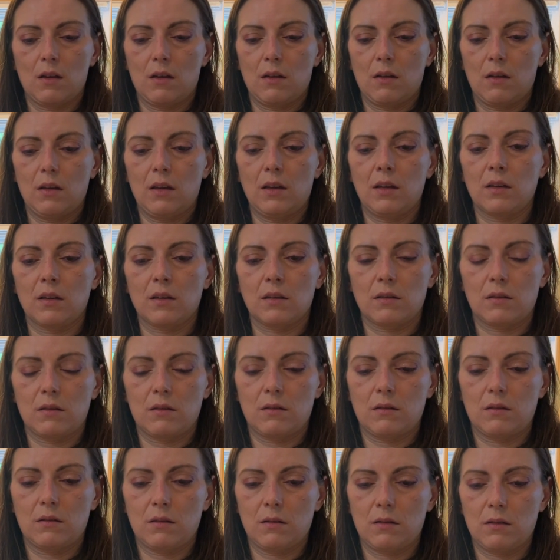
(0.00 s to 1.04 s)
it
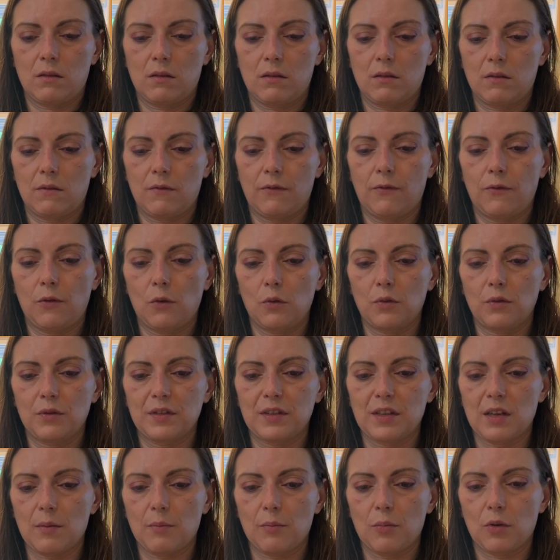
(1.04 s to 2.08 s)
folds
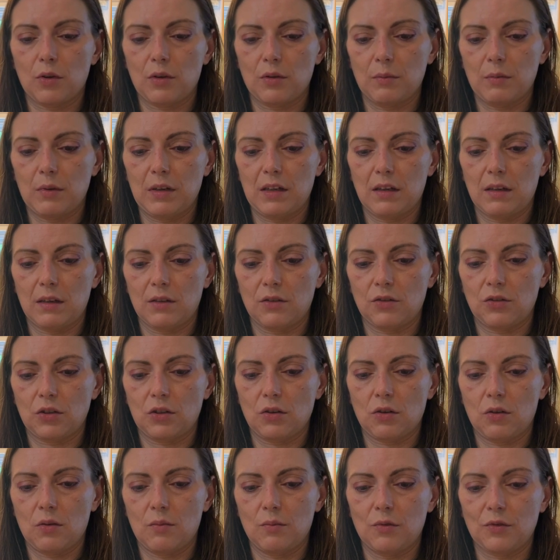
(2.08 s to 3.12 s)
up on me. I should
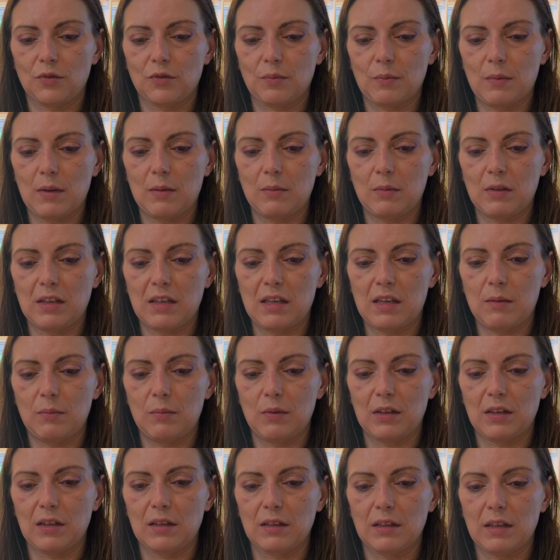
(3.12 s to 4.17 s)
almost maybe keep
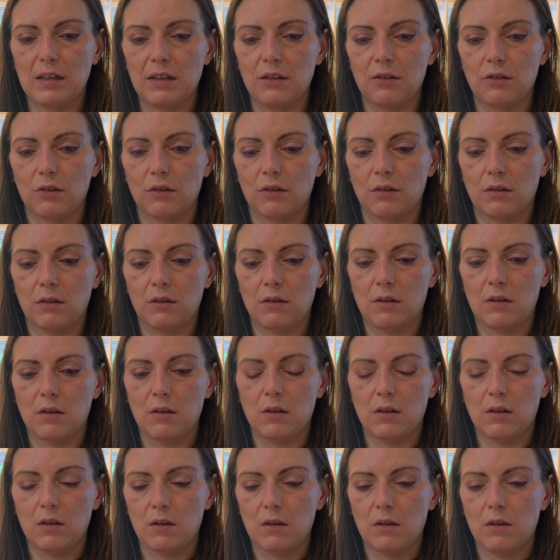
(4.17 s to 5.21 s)
it in here
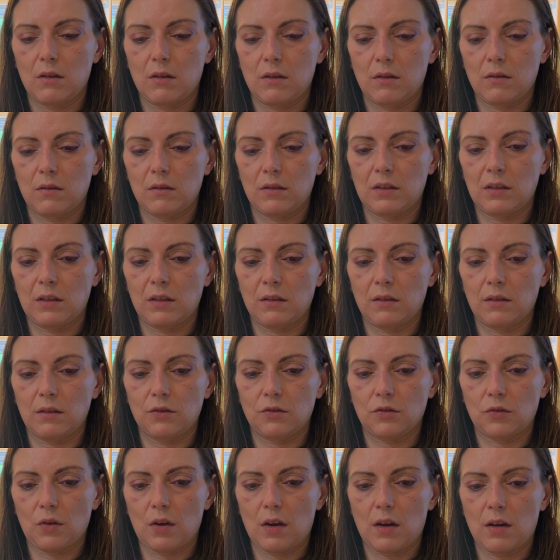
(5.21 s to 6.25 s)
till it
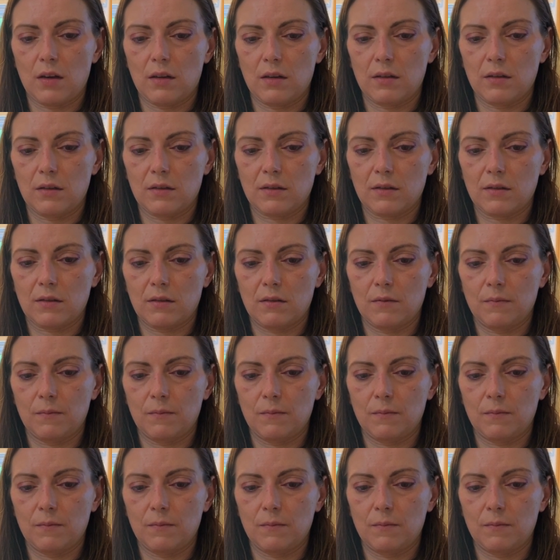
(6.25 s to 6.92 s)
dries.